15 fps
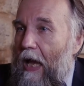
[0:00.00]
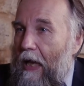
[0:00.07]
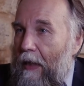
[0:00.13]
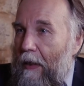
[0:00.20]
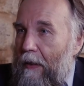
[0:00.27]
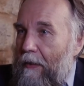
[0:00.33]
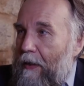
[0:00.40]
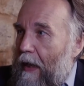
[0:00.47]

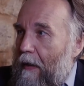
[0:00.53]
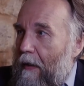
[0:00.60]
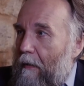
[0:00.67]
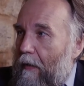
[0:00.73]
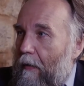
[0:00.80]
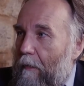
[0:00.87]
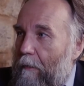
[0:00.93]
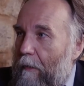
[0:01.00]

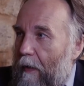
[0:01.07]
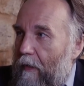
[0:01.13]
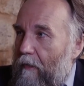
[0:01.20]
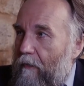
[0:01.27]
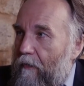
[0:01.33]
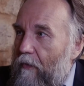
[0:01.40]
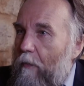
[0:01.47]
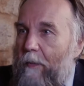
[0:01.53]

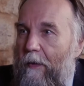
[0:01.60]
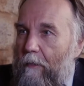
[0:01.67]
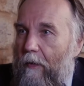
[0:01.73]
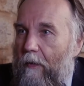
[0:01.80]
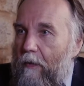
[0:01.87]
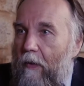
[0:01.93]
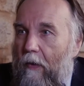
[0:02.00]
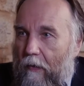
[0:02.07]
Few
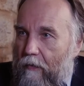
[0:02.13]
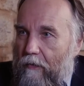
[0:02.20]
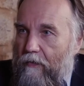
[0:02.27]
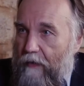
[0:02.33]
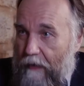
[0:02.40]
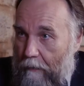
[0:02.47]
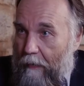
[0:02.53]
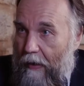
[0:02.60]
people
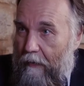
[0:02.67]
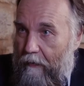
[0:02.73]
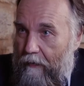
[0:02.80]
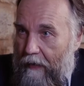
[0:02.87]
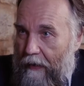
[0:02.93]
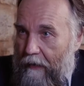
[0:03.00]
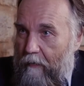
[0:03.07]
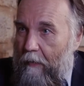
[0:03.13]
knows
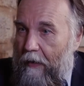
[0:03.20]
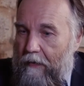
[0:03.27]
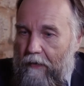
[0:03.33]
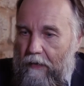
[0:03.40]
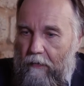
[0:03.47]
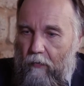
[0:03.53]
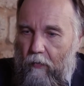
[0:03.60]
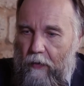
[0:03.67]
about that, but
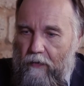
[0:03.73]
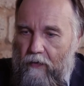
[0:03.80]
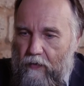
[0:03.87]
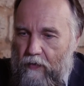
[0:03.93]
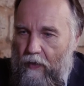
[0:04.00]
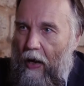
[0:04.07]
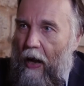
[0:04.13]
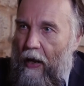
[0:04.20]
if we
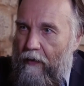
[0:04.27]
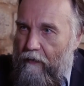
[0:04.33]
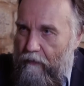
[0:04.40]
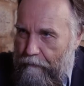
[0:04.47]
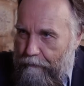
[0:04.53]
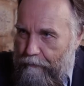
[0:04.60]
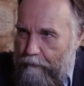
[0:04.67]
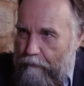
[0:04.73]

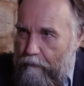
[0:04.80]
start